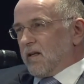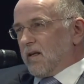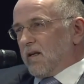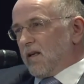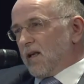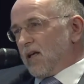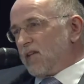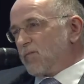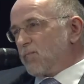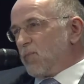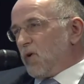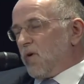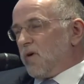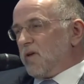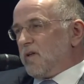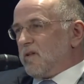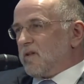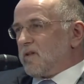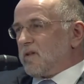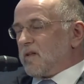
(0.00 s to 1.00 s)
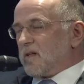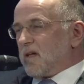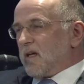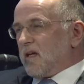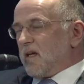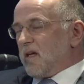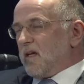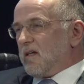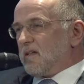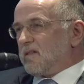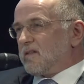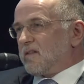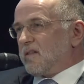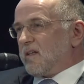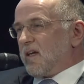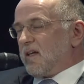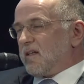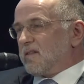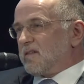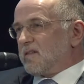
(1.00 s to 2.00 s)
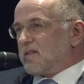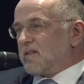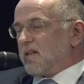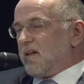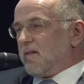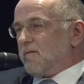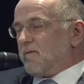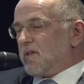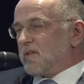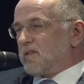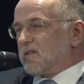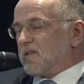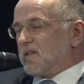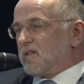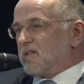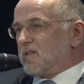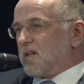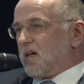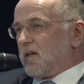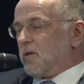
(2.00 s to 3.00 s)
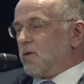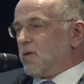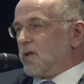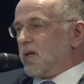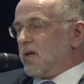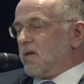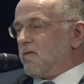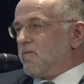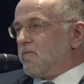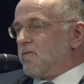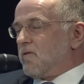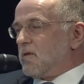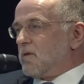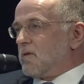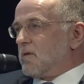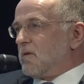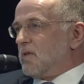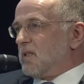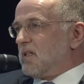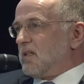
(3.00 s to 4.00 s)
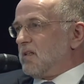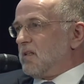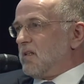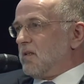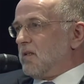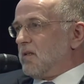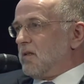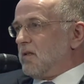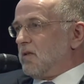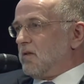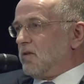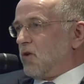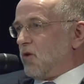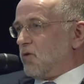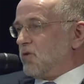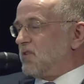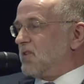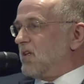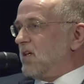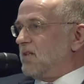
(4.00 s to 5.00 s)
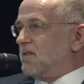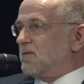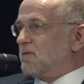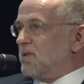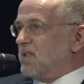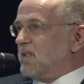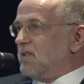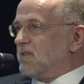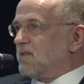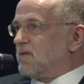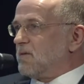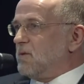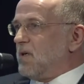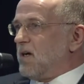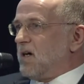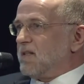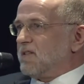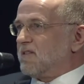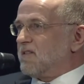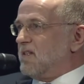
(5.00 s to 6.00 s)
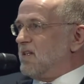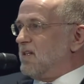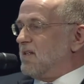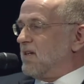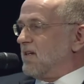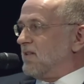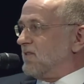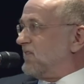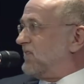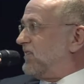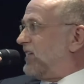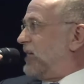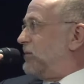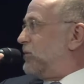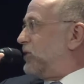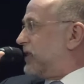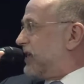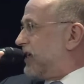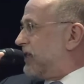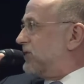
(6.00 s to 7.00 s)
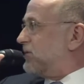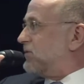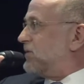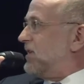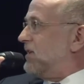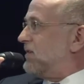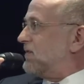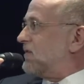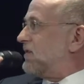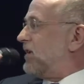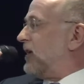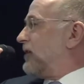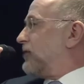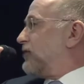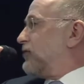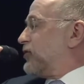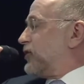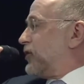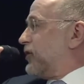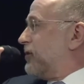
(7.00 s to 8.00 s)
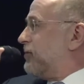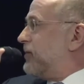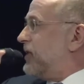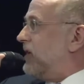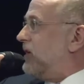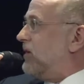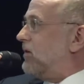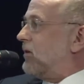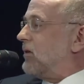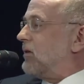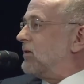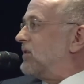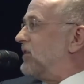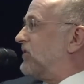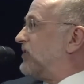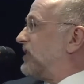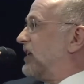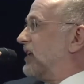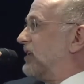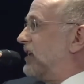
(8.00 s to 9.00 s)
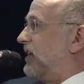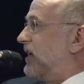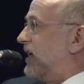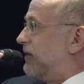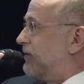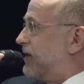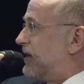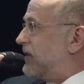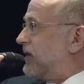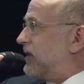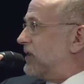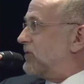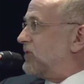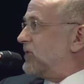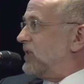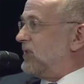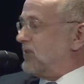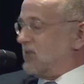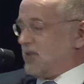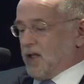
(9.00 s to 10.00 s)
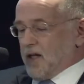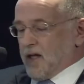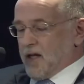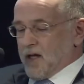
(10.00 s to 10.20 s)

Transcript: Last point is that investors are looking for those countries who are seen as stable countries, like Germany or the Scandinavian countries,